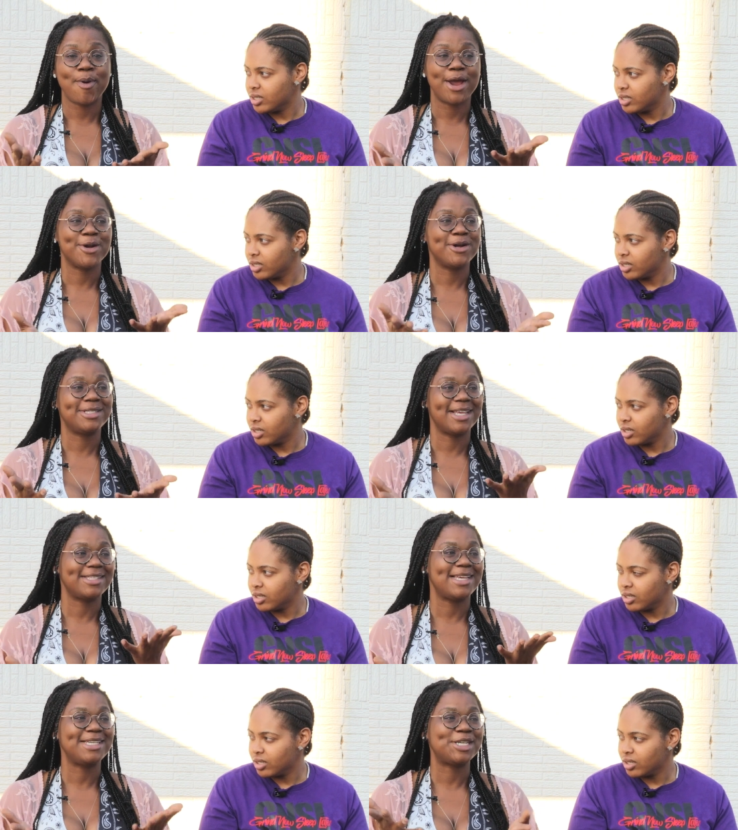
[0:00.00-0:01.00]

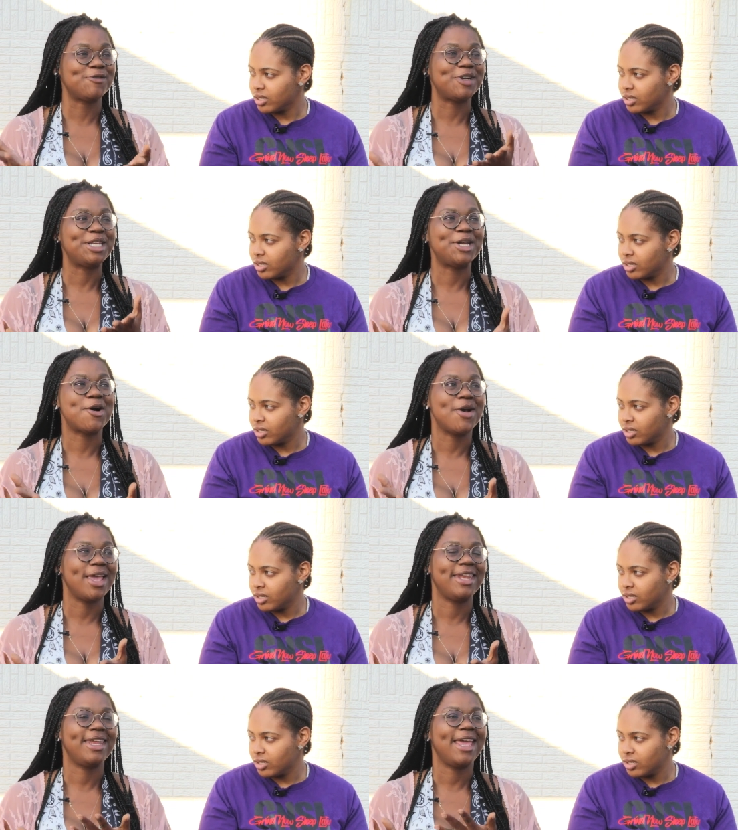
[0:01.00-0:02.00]
Speaker 1: prioritization really go
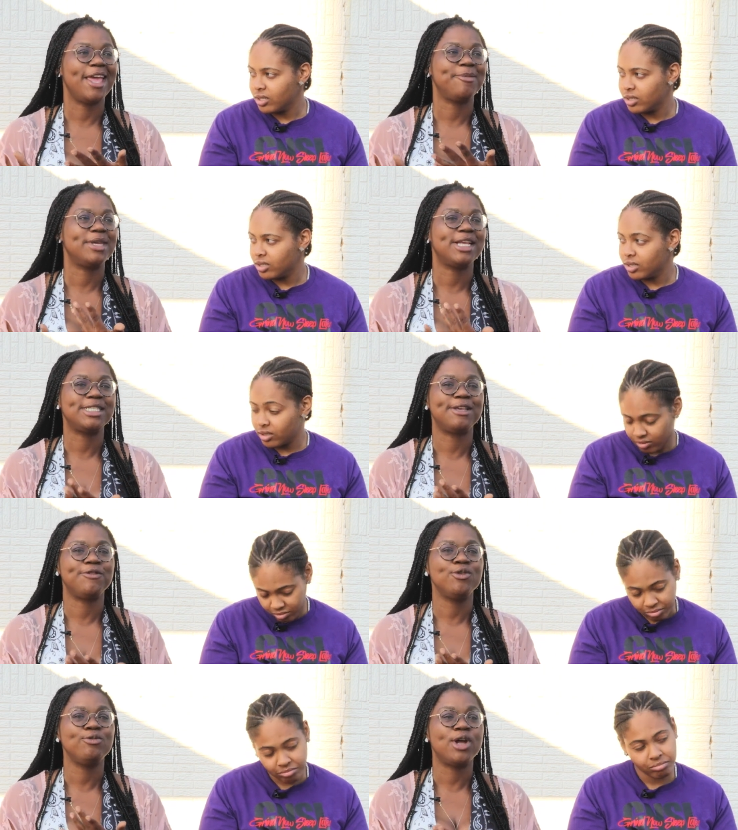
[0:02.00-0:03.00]
hand in hand because if
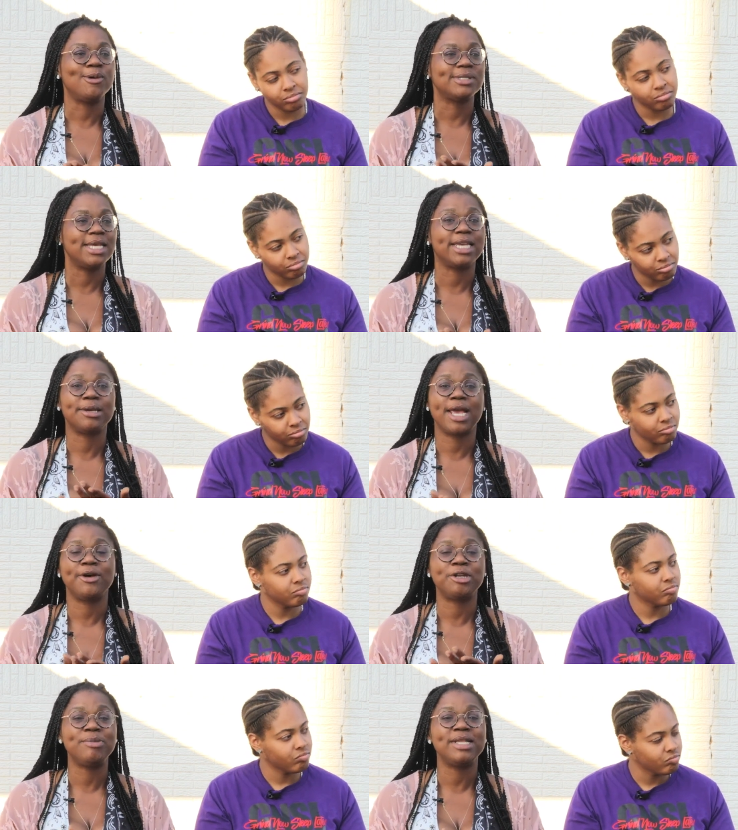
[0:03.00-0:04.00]
you don't take
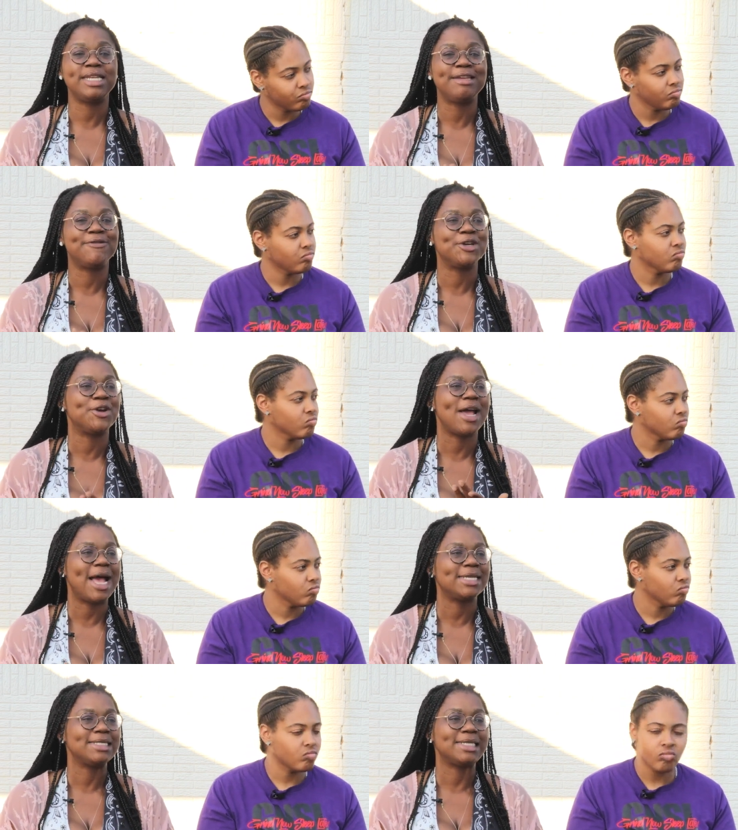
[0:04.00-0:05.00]
accountability for your
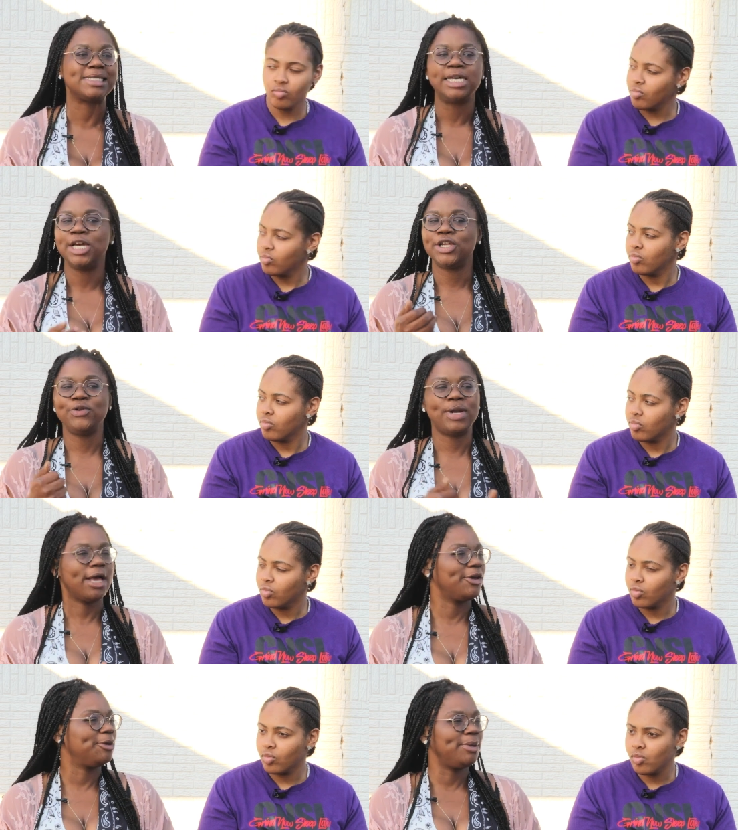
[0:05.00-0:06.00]
actions, you're
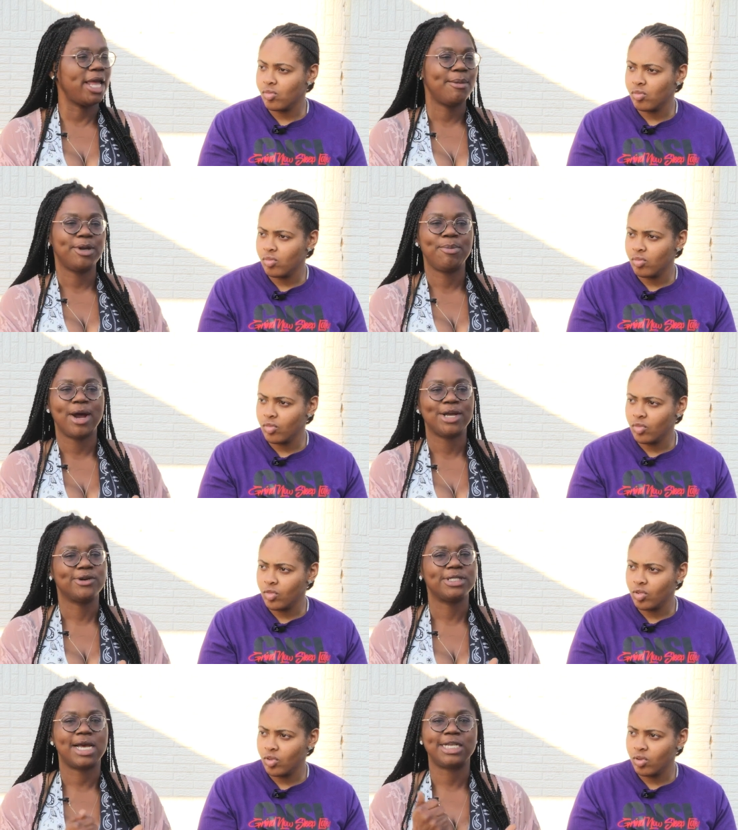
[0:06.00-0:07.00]
not gonna be able to
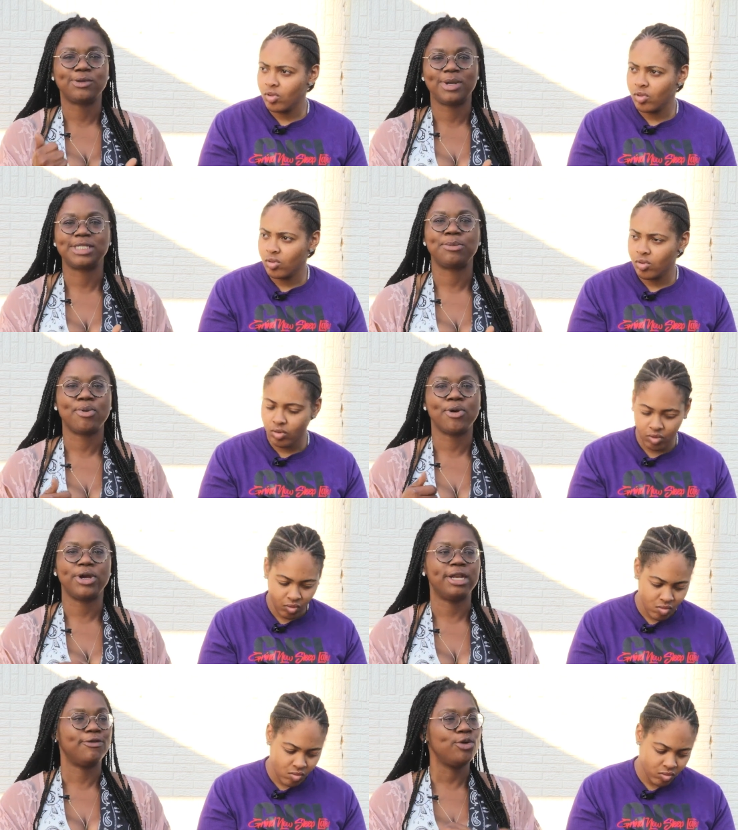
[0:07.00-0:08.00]
prioritize what's
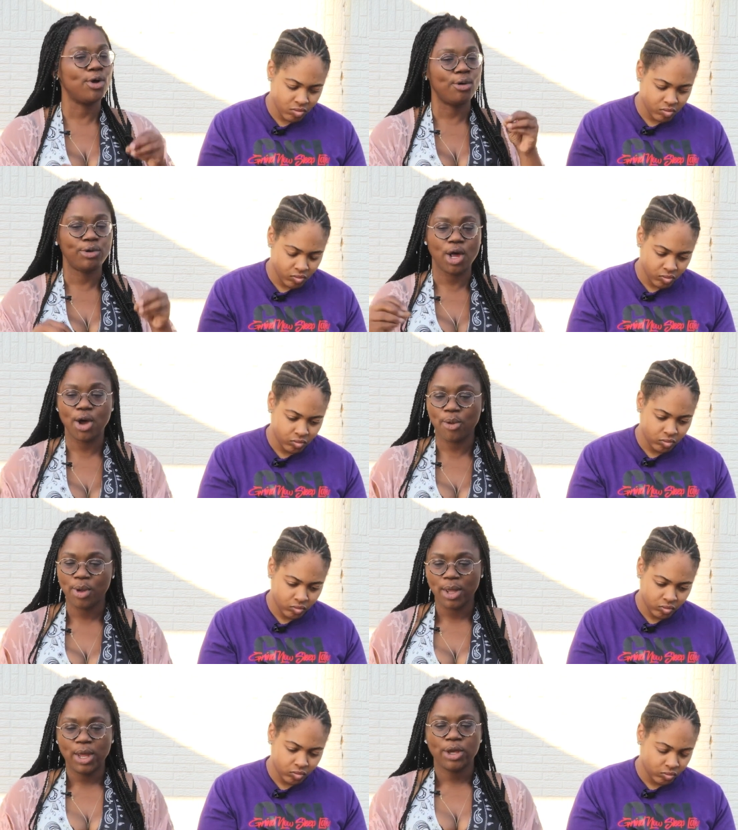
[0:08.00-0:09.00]
important. If you don't know,
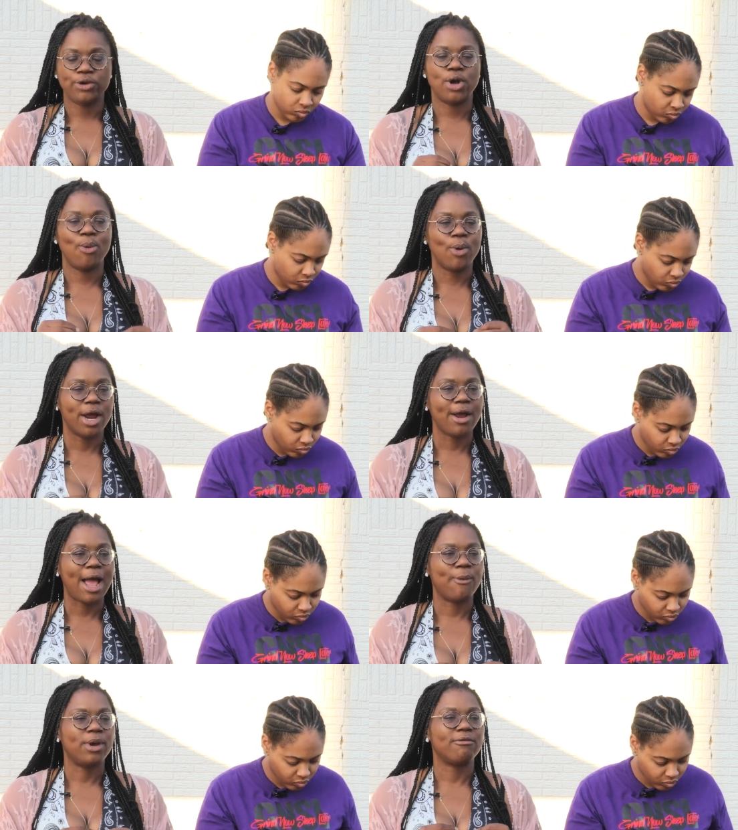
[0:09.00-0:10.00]
you know where
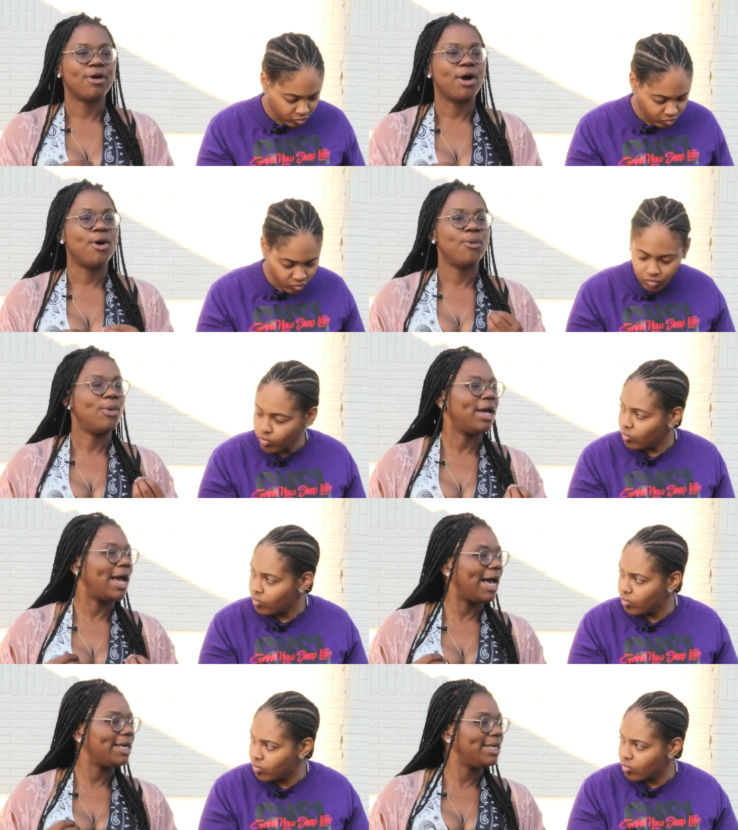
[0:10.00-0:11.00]
I went wrong, what
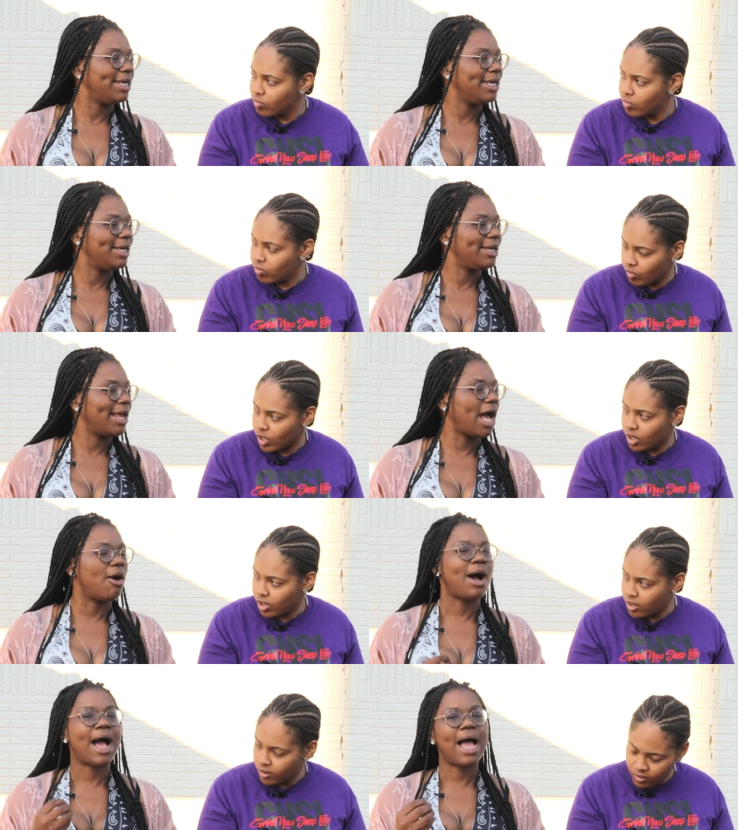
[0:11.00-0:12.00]
I did,
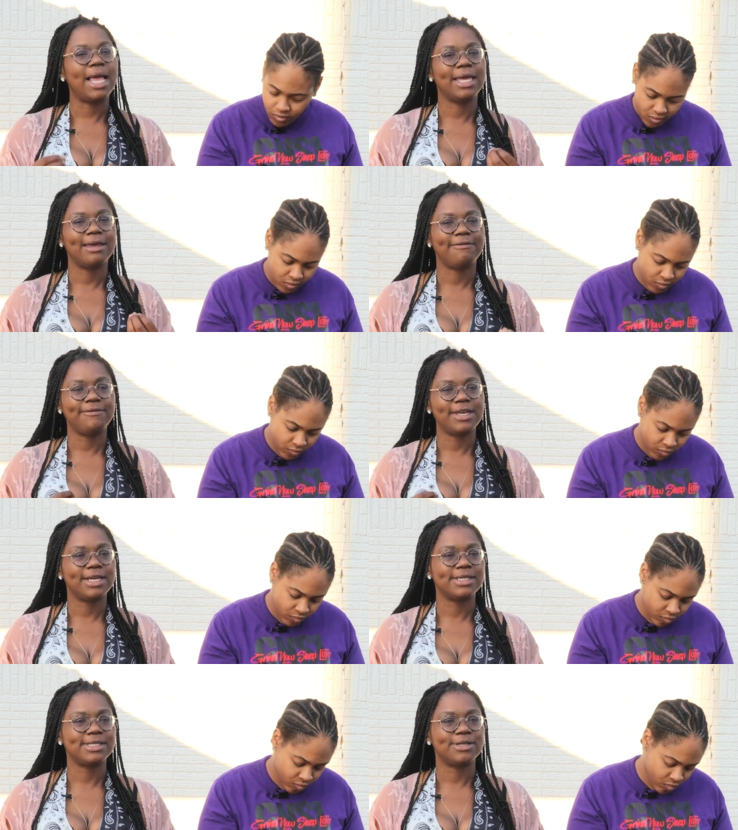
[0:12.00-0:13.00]
yeah. how I can
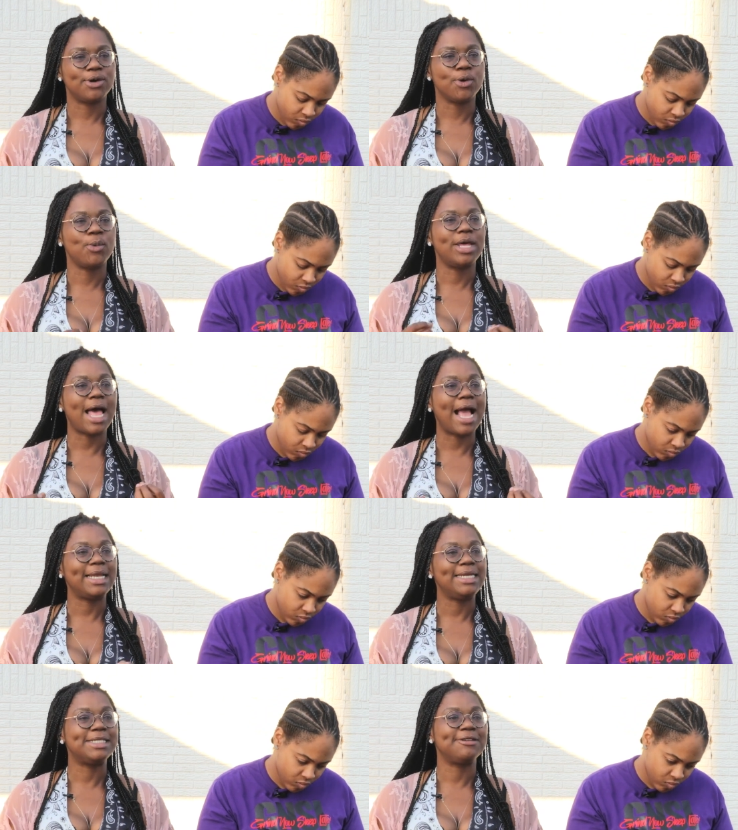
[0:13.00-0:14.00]
fix, or what
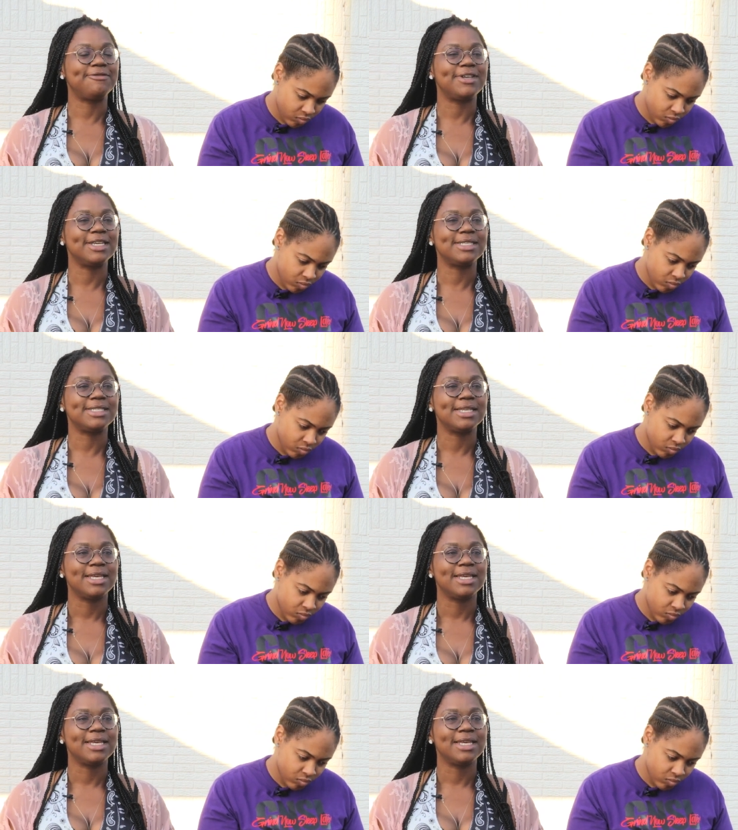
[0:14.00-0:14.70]
I need to fix,